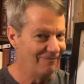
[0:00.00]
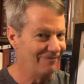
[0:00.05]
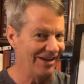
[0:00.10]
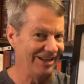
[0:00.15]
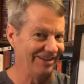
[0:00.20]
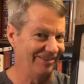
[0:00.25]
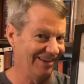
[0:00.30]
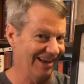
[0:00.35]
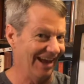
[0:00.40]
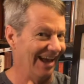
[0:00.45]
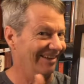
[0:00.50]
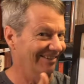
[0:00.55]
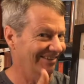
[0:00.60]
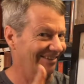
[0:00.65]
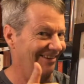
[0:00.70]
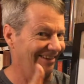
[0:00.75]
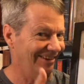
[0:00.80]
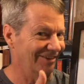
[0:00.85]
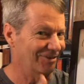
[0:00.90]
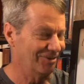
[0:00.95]

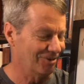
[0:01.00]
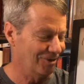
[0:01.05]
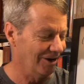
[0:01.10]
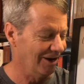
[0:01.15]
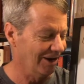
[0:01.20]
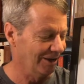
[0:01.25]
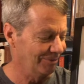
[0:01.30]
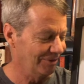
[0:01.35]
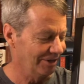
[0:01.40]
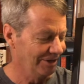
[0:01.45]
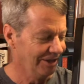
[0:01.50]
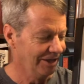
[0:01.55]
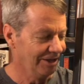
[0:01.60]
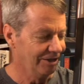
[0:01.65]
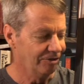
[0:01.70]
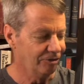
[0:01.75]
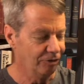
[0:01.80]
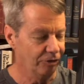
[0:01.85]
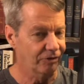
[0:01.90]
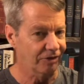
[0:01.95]
Fantastic scribes.
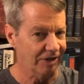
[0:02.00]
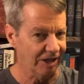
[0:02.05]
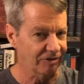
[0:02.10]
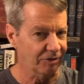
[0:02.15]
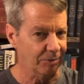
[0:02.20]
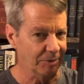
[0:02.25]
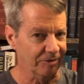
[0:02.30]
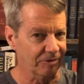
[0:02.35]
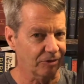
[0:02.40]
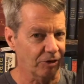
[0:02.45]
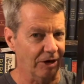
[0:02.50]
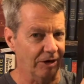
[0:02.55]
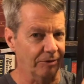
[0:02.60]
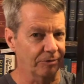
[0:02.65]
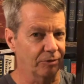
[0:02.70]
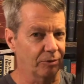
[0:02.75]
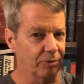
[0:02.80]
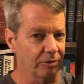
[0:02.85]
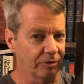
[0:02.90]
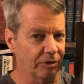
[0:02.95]
New Testament scribes,
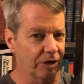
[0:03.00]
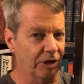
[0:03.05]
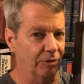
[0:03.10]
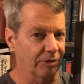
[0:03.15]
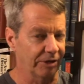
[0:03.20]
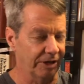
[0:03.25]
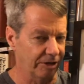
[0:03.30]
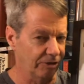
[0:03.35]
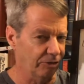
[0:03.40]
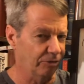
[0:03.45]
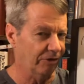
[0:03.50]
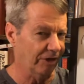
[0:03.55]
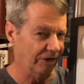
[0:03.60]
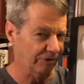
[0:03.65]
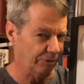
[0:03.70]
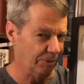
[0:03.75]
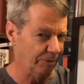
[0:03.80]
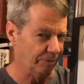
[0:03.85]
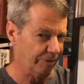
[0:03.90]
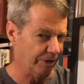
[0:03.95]
we'll go into New
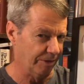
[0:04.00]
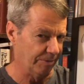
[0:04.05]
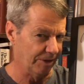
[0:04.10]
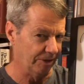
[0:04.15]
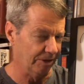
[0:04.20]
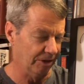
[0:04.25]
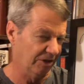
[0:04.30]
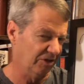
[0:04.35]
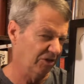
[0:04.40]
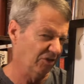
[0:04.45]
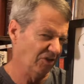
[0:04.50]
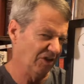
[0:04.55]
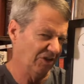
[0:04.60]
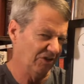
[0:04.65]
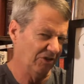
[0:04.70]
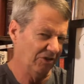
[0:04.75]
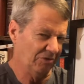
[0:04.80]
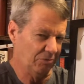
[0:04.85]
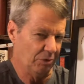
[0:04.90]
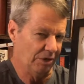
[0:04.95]
Testament primarily because
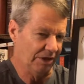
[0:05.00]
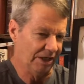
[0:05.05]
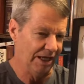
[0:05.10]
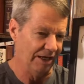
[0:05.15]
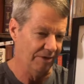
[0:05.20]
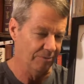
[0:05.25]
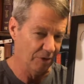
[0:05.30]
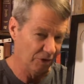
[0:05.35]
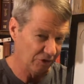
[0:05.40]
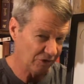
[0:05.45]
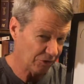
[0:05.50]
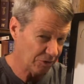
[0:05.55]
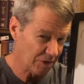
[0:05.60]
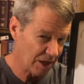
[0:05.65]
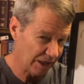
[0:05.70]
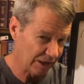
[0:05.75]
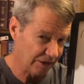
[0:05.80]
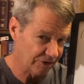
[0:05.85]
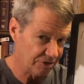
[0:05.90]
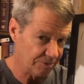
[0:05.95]
that's what I have most
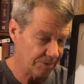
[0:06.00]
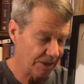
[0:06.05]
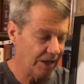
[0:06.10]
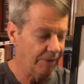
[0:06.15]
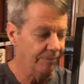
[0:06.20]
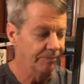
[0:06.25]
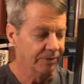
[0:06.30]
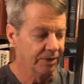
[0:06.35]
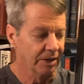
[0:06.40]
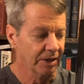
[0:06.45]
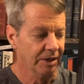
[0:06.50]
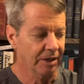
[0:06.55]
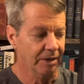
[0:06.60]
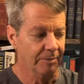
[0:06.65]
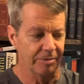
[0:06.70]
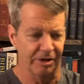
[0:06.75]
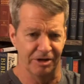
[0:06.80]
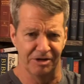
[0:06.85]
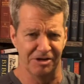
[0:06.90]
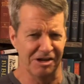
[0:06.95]
knowledge about
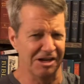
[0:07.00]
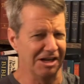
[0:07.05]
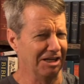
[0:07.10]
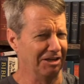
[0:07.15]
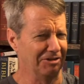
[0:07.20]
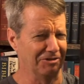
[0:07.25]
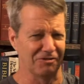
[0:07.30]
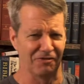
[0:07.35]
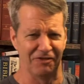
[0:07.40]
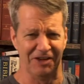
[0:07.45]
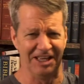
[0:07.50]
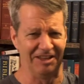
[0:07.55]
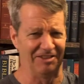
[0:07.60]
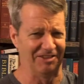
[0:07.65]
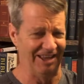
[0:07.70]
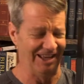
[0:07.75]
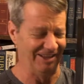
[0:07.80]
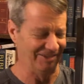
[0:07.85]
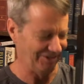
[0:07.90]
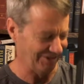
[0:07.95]
but it's
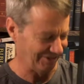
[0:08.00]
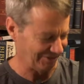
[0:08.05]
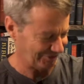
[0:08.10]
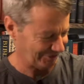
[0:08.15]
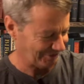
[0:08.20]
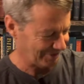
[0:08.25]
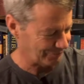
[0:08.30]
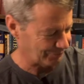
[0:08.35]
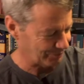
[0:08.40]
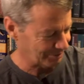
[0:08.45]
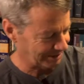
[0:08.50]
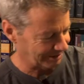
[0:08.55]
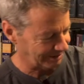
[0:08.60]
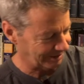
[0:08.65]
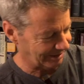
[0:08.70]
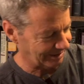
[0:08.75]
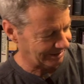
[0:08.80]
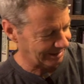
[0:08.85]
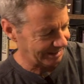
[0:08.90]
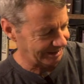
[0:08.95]
fantastic stuff. We'll get to
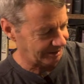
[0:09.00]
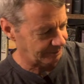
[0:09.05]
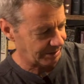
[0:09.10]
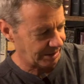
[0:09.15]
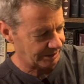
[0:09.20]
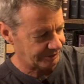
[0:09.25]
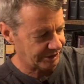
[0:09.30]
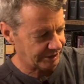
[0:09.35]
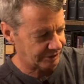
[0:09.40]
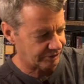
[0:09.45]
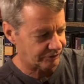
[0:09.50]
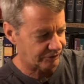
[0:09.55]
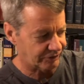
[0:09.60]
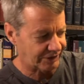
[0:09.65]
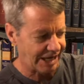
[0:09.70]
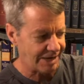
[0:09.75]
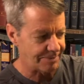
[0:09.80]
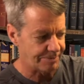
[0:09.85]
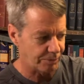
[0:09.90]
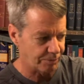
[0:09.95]
that later. But I think there's
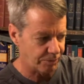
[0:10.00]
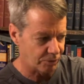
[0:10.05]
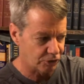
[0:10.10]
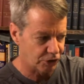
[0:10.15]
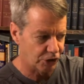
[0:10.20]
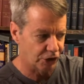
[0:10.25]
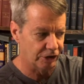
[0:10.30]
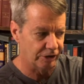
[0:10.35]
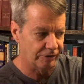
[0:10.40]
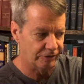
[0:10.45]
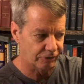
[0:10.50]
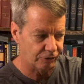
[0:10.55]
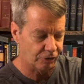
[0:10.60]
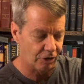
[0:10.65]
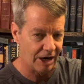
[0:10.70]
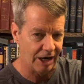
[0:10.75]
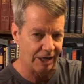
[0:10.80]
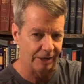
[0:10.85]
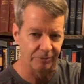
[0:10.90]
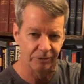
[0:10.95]
capable, good
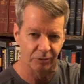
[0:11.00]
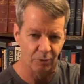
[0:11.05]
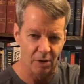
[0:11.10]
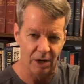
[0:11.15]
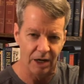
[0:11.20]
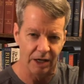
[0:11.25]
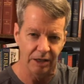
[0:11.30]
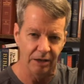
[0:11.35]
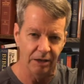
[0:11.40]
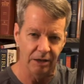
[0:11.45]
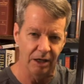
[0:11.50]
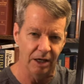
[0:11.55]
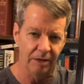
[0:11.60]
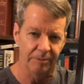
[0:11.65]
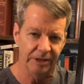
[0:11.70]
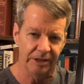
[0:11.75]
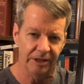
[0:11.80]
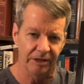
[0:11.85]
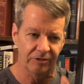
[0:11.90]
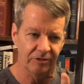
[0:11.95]
scribes. Why? I
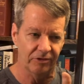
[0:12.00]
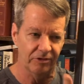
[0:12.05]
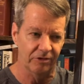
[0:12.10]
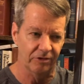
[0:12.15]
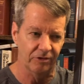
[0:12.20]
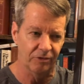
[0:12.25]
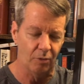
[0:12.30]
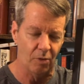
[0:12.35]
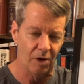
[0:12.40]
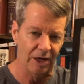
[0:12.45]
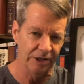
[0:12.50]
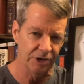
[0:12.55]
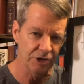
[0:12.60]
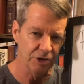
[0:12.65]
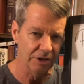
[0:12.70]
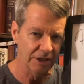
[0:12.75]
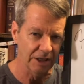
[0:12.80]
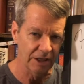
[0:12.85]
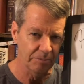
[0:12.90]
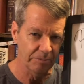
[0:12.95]
mean, that's just why
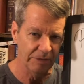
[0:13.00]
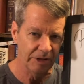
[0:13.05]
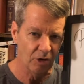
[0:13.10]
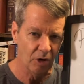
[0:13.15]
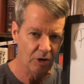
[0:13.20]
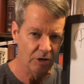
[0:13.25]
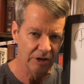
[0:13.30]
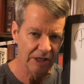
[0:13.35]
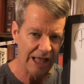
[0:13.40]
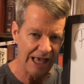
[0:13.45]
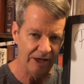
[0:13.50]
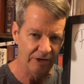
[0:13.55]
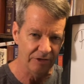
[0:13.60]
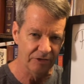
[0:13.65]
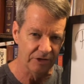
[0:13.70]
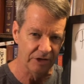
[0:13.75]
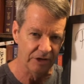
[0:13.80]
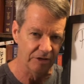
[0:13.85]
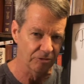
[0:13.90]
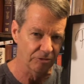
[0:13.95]
should they be all
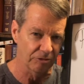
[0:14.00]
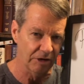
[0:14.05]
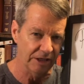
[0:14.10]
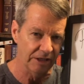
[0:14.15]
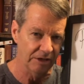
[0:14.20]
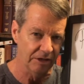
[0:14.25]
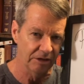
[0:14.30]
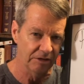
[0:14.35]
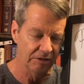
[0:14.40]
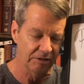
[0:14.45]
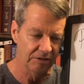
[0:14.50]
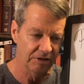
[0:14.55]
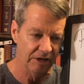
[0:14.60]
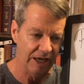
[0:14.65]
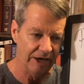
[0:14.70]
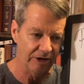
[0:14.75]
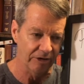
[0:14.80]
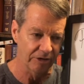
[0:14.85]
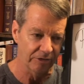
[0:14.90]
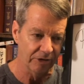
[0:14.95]
lousy and writing
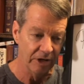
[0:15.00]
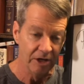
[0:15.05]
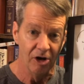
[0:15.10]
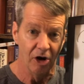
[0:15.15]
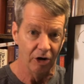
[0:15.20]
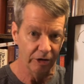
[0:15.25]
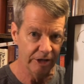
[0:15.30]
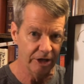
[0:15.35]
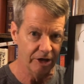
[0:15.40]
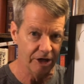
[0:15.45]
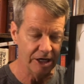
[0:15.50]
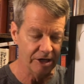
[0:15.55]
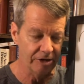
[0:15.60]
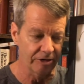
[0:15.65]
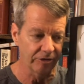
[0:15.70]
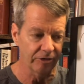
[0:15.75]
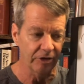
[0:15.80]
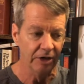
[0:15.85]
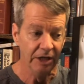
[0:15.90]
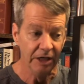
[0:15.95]
errors? Are there
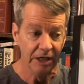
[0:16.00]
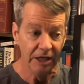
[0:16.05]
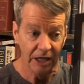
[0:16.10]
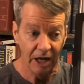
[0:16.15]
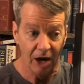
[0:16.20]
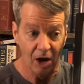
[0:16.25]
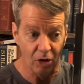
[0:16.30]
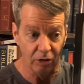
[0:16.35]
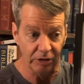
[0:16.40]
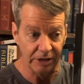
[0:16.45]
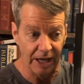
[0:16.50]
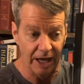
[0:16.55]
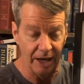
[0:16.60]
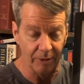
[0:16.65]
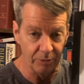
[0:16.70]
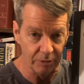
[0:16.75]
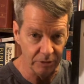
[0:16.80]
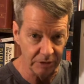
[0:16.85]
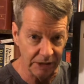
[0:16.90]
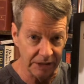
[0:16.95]
errors? Oh yeah,
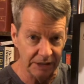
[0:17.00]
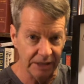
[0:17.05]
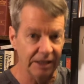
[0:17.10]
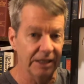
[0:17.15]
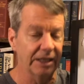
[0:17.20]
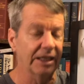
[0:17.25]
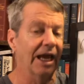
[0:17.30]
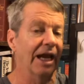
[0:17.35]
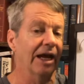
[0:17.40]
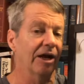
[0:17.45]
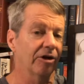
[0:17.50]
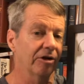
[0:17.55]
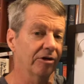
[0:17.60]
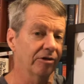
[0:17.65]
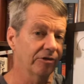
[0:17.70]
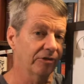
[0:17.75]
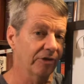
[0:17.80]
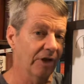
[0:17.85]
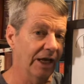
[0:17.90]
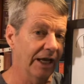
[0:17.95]
we'll get into the
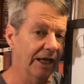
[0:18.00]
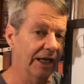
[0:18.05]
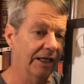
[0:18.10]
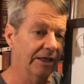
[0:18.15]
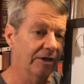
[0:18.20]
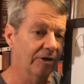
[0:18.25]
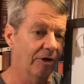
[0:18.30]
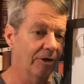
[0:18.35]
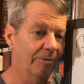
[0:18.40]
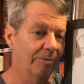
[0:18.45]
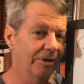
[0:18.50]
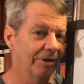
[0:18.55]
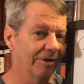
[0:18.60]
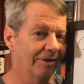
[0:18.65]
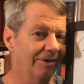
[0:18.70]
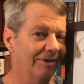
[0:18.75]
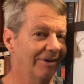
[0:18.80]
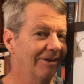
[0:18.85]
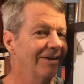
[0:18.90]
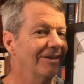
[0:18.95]
errors and all, but
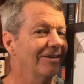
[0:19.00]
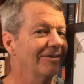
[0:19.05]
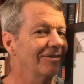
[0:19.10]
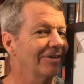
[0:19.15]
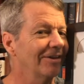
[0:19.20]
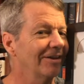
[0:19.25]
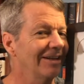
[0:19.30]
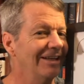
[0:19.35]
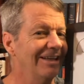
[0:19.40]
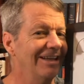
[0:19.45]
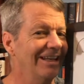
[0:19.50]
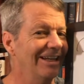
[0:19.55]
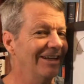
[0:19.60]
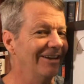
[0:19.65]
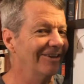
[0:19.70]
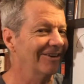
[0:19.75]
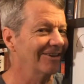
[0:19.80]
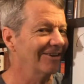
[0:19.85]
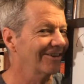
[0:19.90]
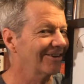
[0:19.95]
isn't
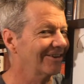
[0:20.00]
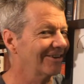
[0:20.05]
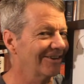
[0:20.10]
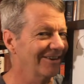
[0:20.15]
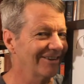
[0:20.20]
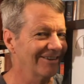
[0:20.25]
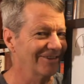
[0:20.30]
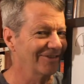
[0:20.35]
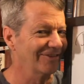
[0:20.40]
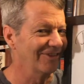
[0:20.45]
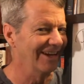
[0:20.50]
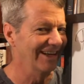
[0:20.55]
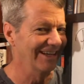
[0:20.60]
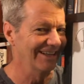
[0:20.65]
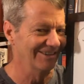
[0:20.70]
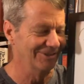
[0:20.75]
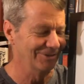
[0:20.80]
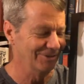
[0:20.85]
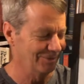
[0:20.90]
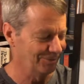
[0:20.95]
near as bad
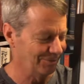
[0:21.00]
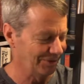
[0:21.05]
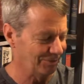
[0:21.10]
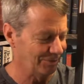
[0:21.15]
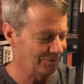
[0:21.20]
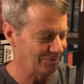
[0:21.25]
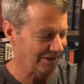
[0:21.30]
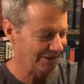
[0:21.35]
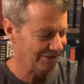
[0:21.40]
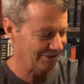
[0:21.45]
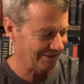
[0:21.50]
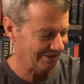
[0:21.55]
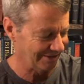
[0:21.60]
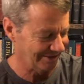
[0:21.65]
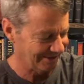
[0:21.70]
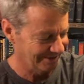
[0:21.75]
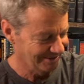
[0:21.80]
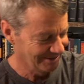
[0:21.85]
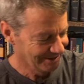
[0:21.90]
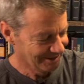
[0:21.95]
as what people might think.
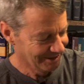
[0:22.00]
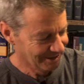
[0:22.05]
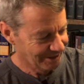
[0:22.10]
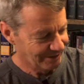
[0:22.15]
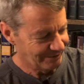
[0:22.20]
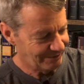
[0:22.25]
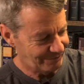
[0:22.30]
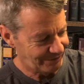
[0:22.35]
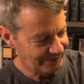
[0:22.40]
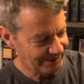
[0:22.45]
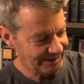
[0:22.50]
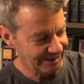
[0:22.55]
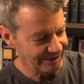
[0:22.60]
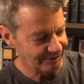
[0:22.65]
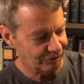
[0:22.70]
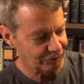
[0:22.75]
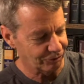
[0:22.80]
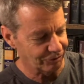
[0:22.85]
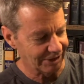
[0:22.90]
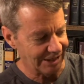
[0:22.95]
Fitting
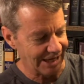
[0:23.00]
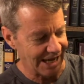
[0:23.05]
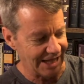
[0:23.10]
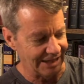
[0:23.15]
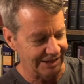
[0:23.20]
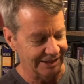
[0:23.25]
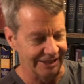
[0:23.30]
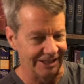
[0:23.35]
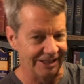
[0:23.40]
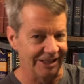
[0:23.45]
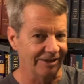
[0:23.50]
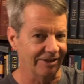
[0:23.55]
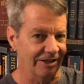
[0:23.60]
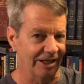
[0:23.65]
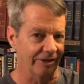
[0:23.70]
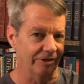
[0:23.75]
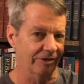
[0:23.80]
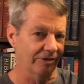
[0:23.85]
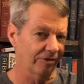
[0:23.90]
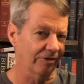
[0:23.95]
to reality.
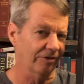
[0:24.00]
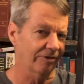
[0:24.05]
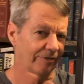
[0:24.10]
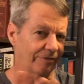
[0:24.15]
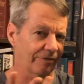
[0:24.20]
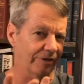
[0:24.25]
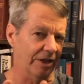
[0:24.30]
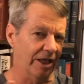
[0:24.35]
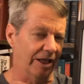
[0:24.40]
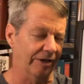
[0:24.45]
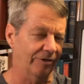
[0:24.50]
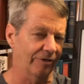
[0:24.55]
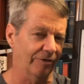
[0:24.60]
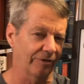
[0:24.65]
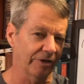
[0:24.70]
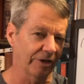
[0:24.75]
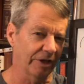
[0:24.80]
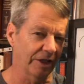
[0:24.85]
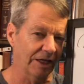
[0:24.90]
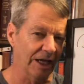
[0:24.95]
Now, this is a
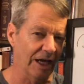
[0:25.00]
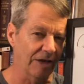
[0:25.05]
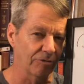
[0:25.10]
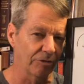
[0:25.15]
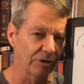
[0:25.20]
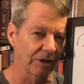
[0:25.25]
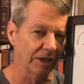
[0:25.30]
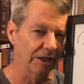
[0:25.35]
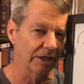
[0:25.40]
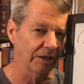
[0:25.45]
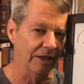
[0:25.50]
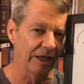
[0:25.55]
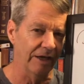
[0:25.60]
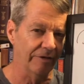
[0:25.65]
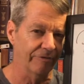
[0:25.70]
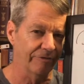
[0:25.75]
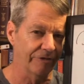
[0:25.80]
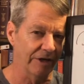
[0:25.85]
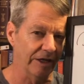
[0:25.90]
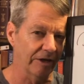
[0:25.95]
philosophy that I really have
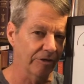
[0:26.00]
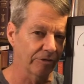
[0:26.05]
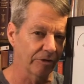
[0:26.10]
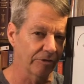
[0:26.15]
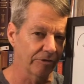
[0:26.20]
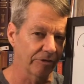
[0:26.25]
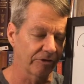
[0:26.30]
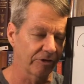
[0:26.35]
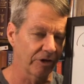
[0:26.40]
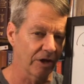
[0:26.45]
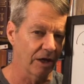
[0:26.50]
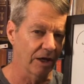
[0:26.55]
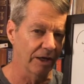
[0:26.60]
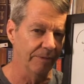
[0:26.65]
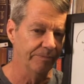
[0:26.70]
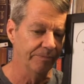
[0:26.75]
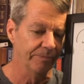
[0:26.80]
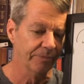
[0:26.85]
found over time.